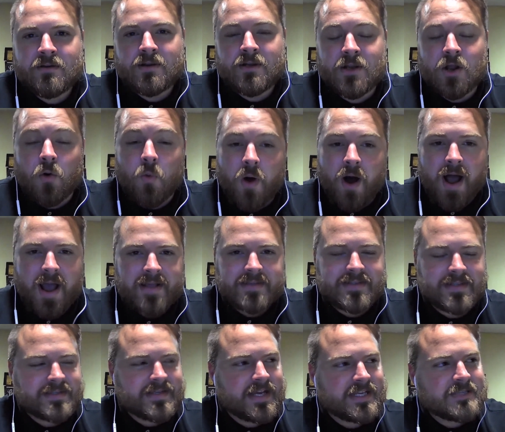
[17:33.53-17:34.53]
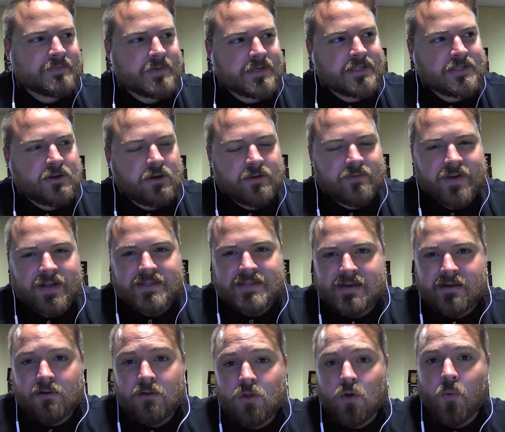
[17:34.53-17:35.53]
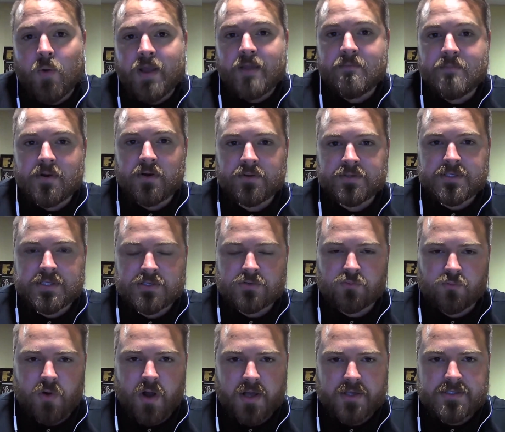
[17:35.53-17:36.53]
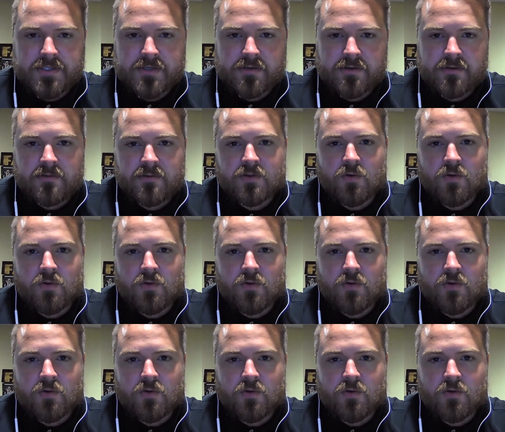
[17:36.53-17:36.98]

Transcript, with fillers: You know why? It's a testament to Tony Vitello, the way he builds his roster,